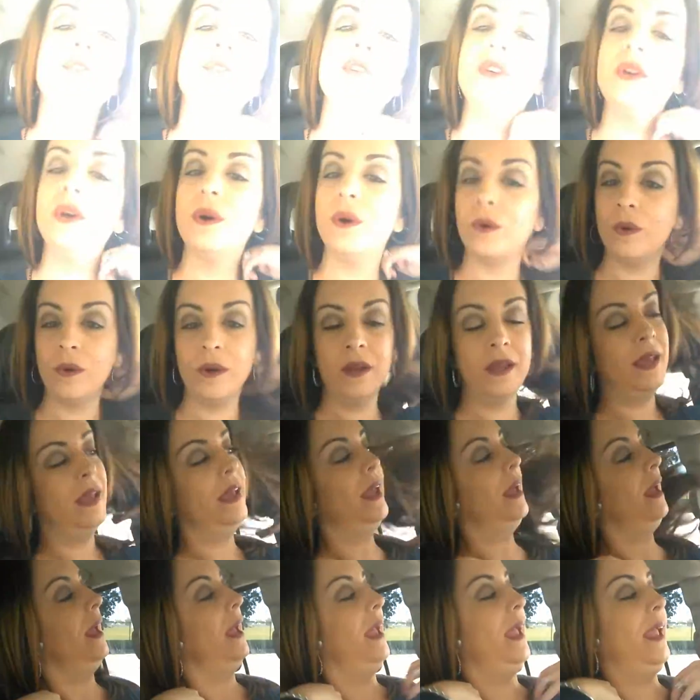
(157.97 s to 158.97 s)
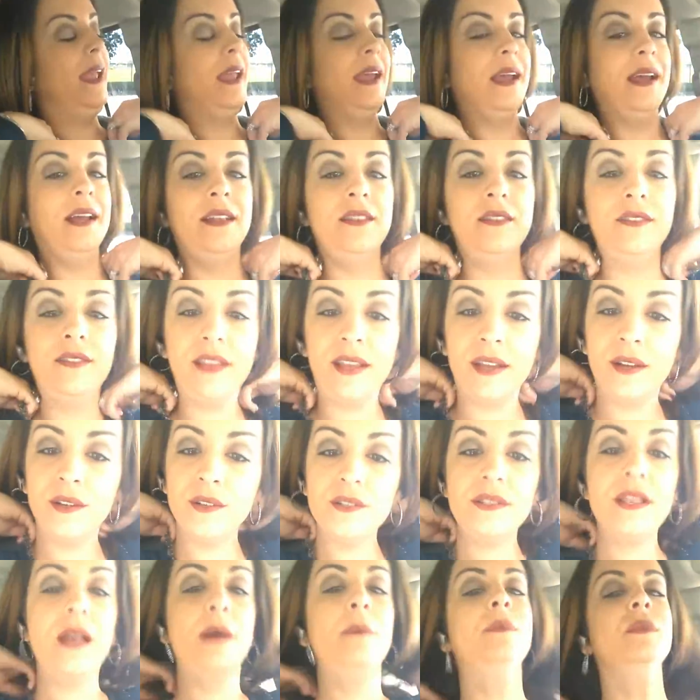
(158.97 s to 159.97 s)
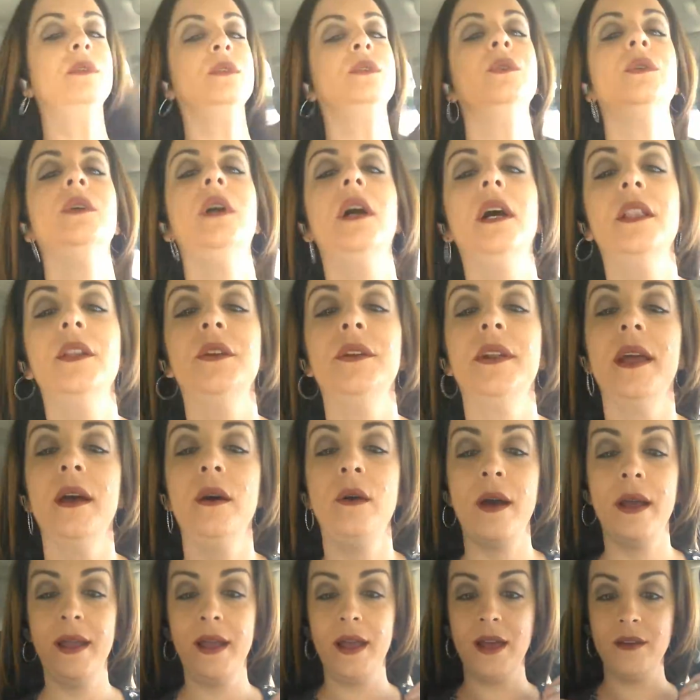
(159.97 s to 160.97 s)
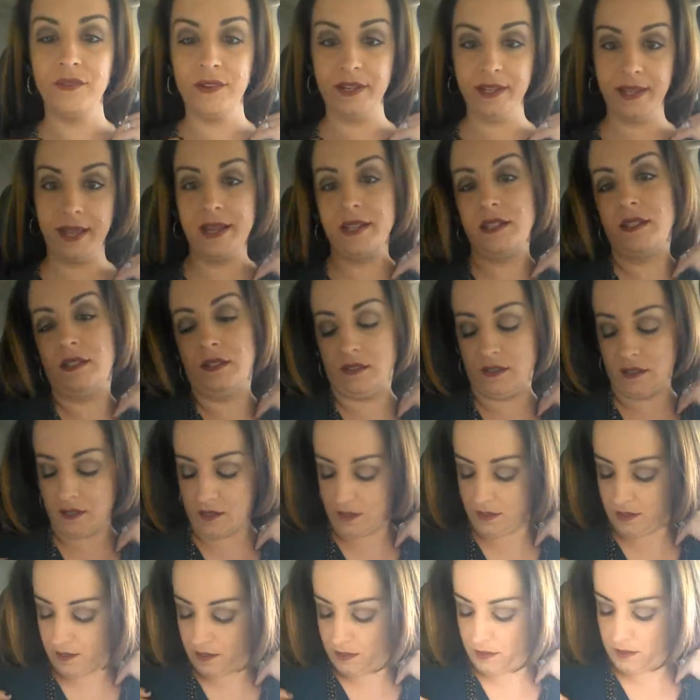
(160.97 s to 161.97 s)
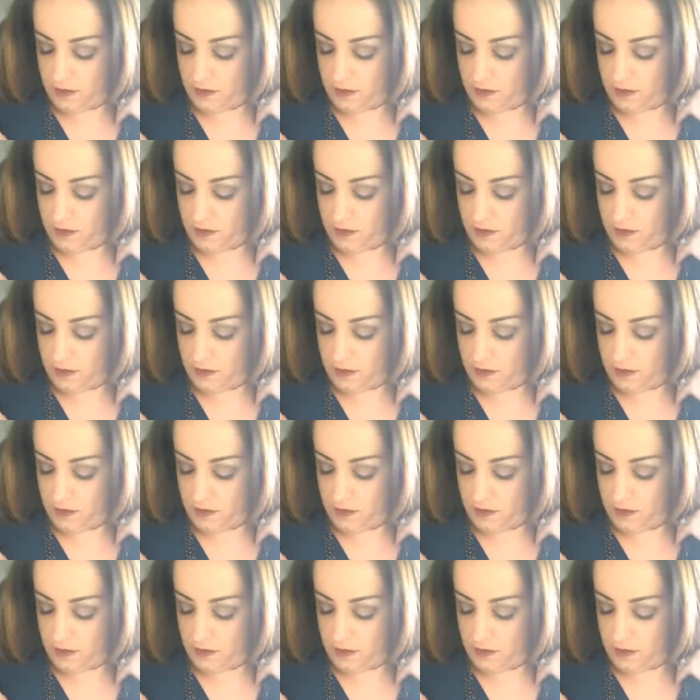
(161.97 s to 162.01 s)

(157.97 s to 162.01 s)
too. And there's that blue color. Now I have it against a